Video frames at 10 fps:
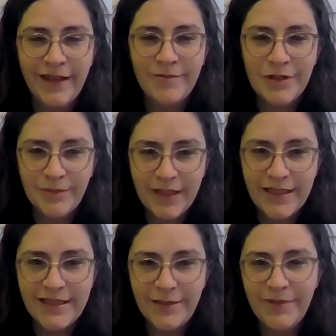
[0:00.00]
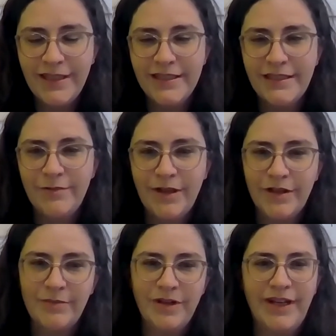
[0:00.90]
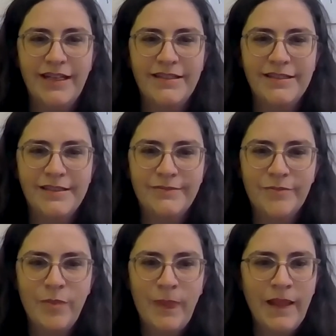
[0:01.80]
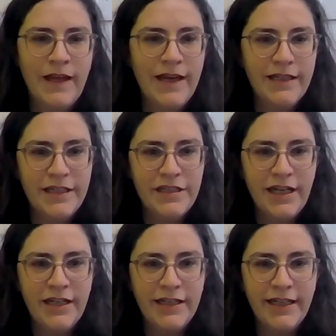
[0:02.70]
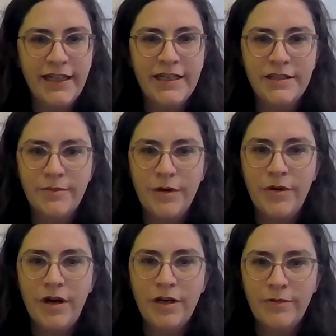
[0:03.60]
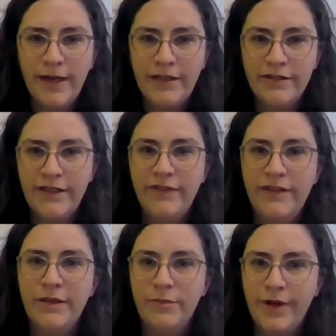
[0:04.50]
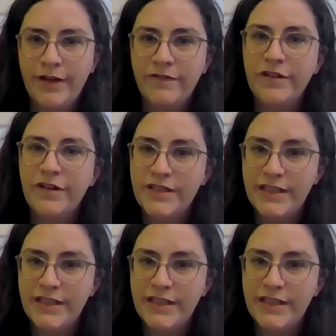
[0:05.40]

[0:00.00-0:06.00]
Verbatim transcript: I'm tremendously pleased to welcome our guests. Alicia Elliott is a Mohawk writer living in Brantford,